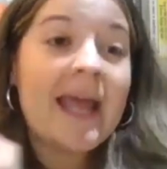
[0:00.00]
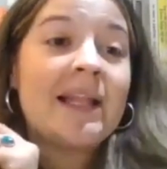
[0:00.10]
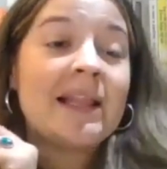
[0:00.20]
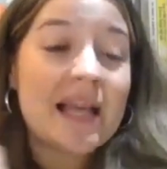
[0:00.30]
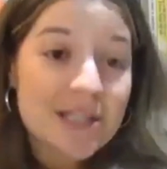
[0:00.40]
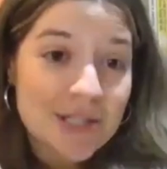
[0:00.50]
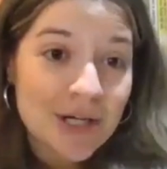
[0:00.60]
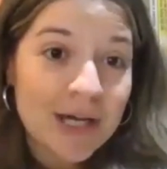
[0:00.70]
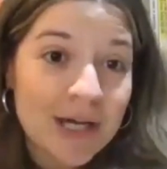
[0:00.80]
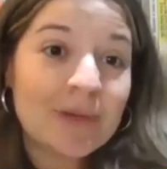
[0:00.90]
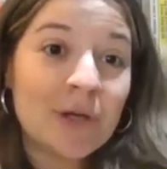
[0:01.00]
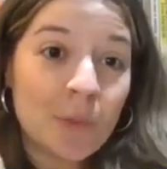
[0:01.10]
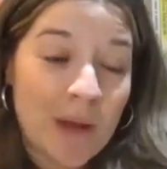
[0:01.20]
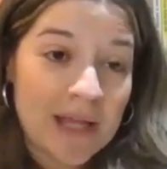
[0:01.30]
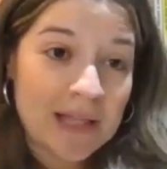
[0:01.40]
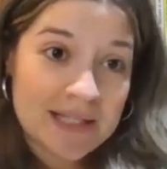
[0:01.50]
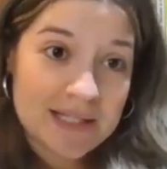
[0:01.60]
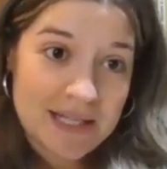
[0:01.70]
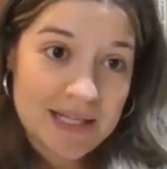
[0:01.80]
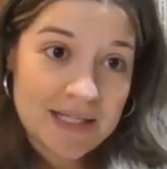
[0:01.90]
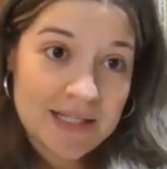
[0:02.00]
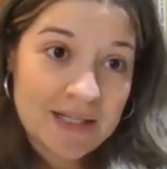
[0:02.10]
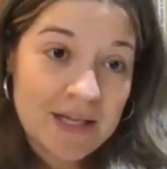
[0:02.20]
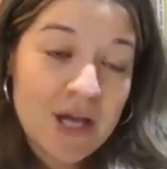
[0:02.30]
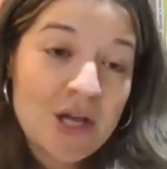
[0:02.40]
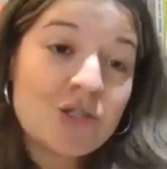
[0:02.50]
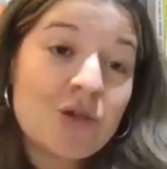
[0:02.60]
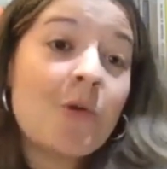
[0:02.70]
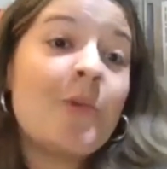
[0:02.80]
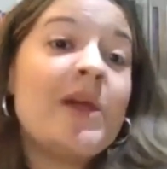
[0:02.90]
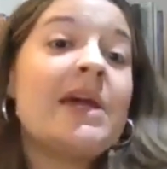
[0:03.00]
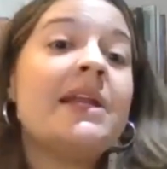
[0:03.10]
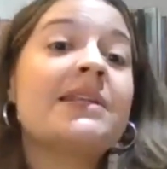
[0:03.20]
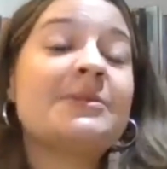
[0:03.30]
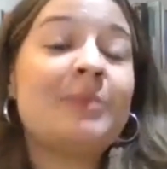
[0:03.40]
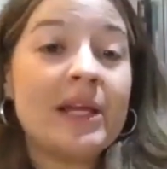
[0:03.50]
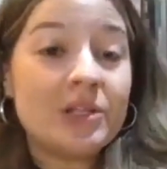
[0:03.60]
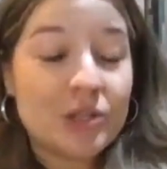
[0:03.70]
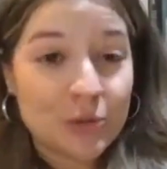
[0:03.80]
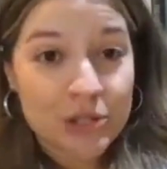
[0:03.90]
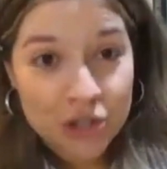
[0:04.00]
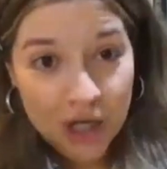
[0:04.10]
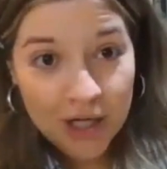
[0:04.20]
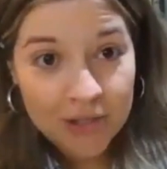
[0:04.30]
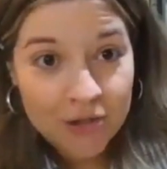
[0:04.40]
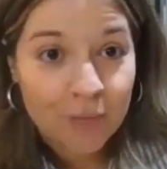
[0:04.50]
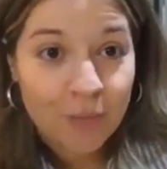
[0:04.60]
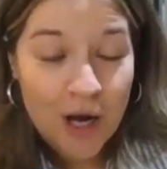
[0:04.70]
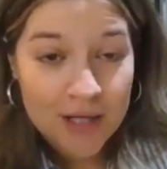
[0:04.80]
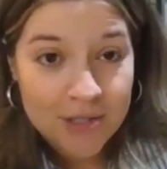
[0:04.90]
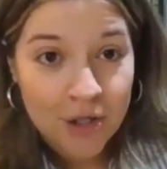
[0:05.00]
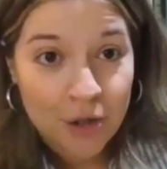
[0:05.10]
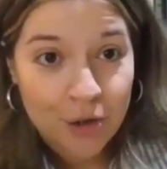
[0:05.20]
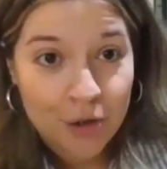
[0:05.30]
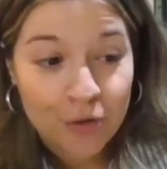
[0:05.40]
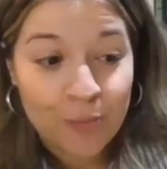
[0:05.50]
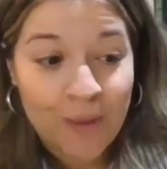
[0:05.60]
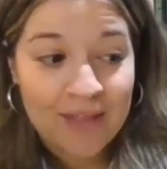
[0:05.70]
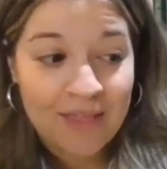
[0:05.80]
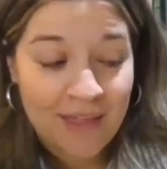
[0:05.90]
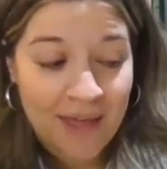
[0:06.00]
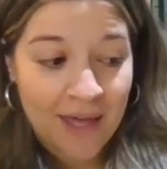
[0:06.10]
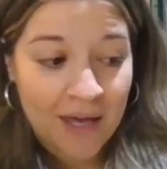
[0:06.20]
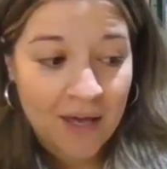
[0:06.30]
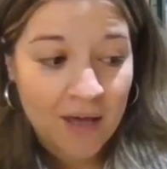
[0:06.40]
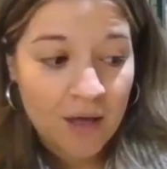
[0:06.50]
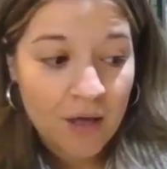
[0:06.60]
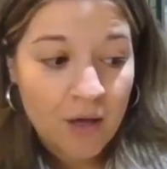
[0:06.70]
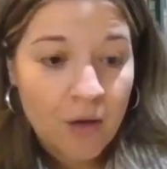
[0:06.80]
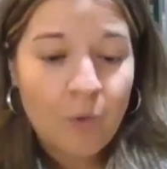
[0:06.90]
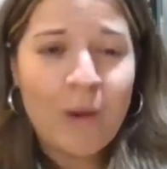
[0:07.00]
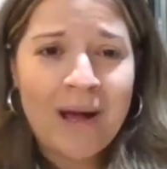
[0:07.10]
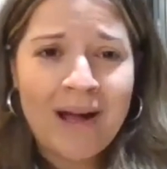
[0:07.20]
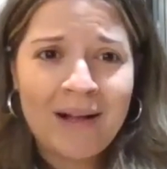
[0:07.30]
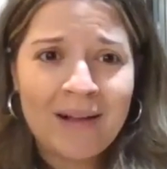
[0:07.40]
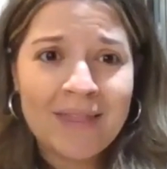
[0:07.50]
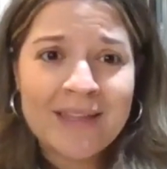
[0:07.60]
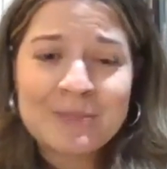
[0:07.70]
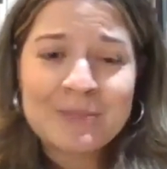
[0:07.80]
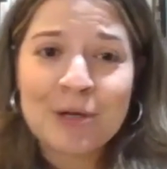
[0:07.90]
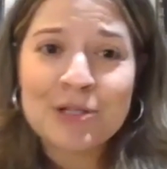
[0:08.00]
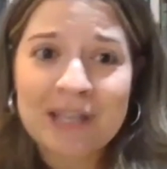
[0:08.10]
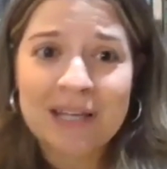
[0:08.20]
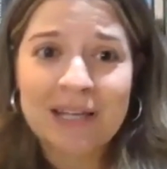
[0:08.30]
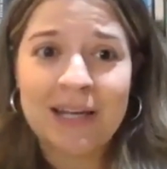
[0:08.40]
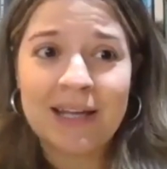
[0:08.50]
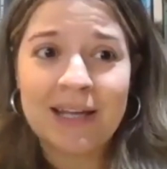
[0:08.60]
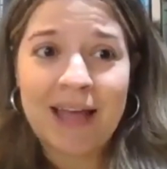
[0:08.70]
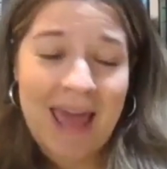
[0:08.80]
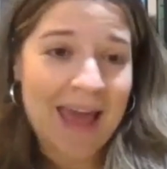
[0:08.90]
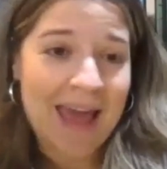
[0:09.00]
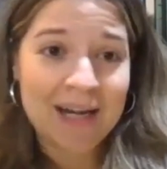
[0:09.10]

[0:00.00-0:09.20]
And let's look at what their wait list is so that we can explain to a judge or a prosecutor who may think, well, this person had